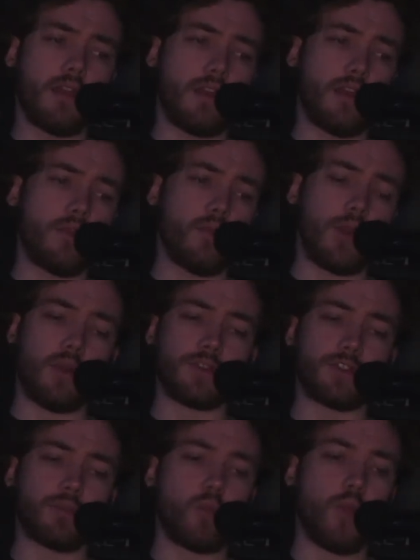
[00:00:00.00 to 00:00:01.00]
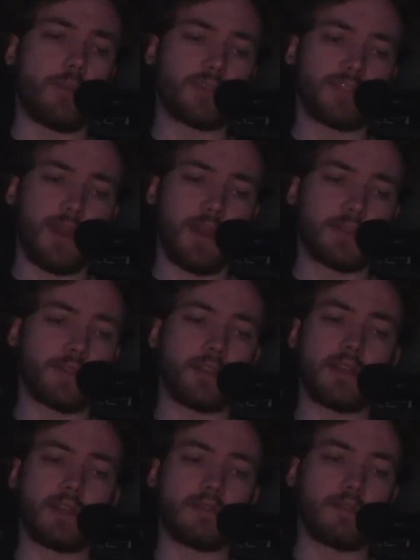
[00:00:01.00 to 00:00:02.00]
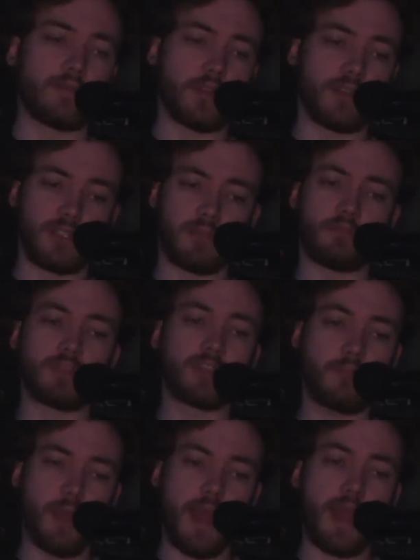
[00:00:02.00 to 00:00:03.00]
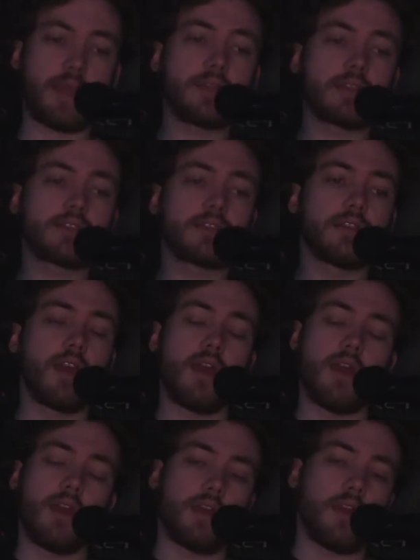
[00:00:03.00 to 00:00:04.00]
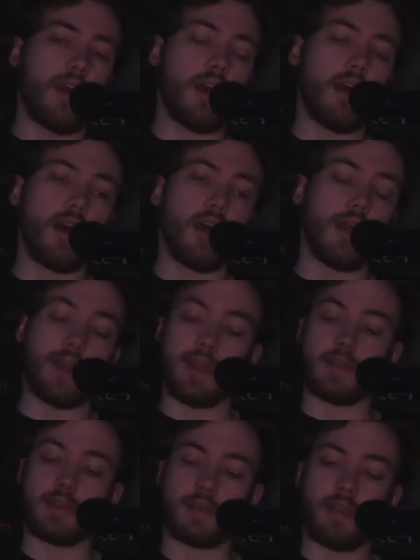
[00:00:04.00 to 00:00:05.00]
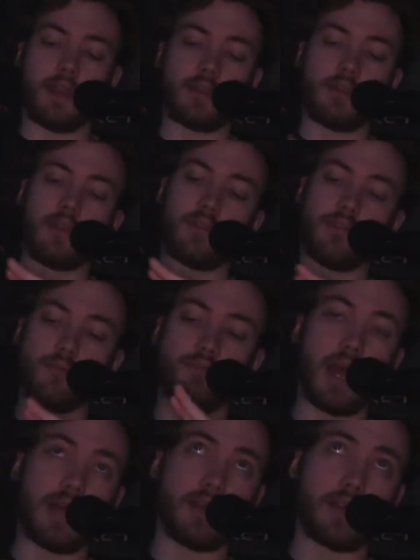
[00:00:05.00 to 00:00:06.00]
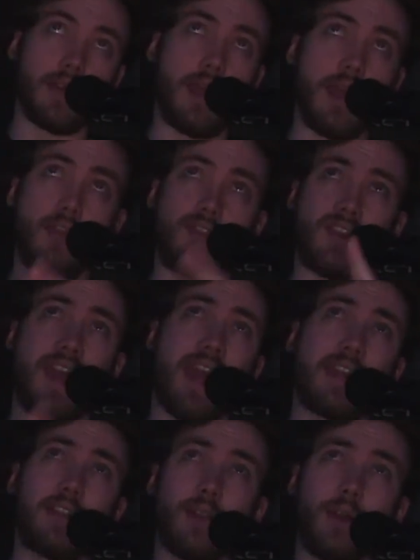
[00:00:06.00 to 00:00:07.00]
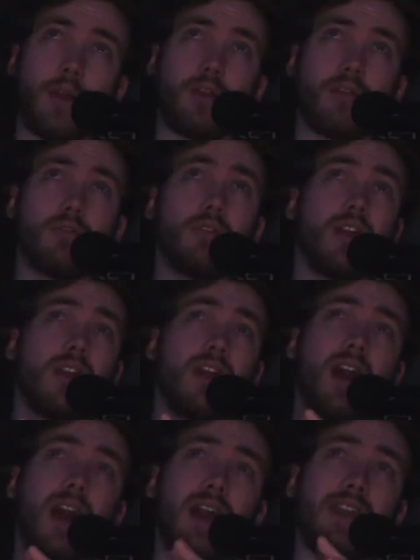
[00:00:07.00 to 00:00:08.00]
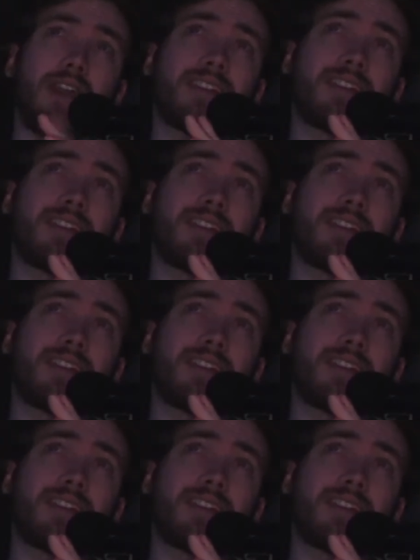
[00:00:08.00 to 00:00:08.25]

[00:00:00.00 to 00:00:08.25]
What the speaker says: went on some websites that let you do custom specs. I designed it through Balaguer and Halo, and I could